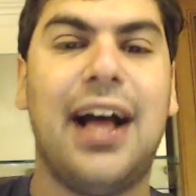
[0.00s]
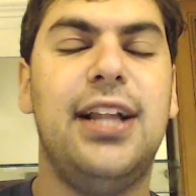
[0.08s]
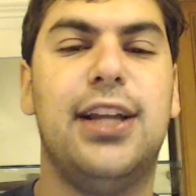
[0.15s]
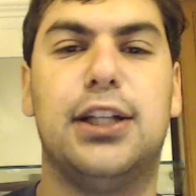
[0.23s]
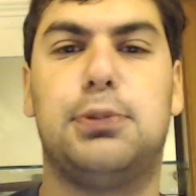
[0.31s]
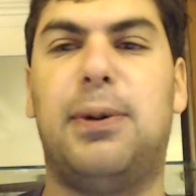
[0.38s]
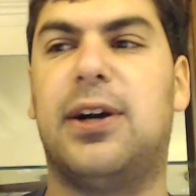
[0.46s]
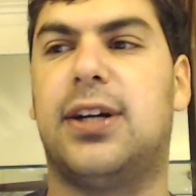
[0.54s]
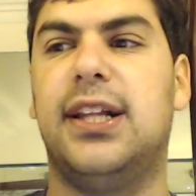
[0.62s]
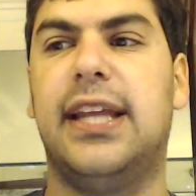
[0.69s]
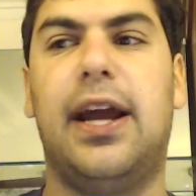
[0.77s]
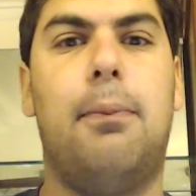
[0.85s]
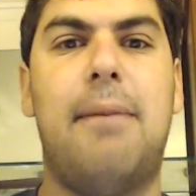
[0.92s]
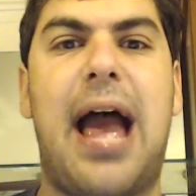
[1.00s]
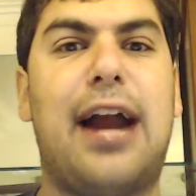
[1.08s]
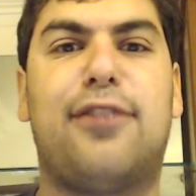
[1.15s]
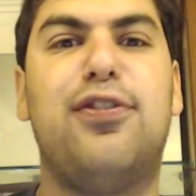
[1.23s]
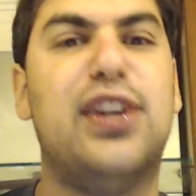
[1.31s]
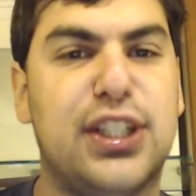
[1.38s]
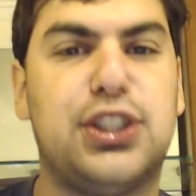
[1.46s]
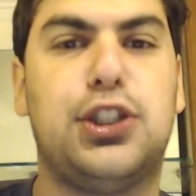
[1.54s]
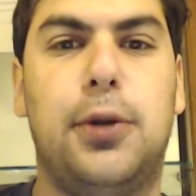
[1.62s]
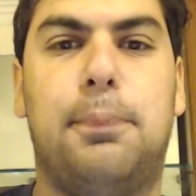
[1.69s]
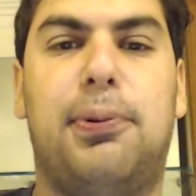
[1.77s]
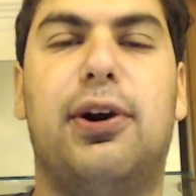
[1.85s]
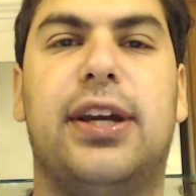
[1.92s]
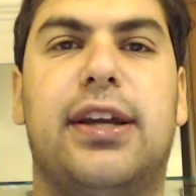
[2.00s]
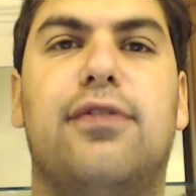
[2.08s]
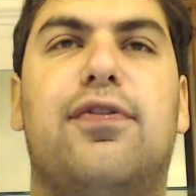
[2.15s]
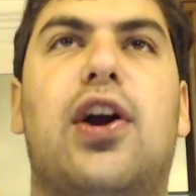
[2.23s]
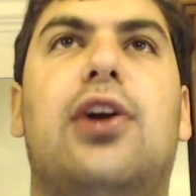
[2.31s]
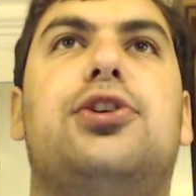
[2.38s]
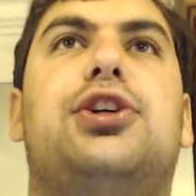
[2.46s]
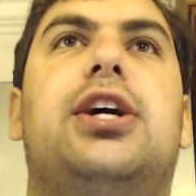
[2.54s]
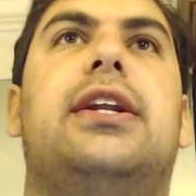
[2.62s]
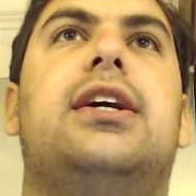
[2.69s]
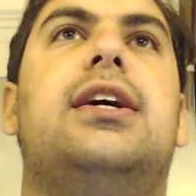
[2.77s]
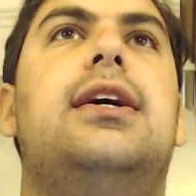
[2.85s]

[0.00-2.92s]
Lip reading: let's put Khalil Mack for this 2-point conversion.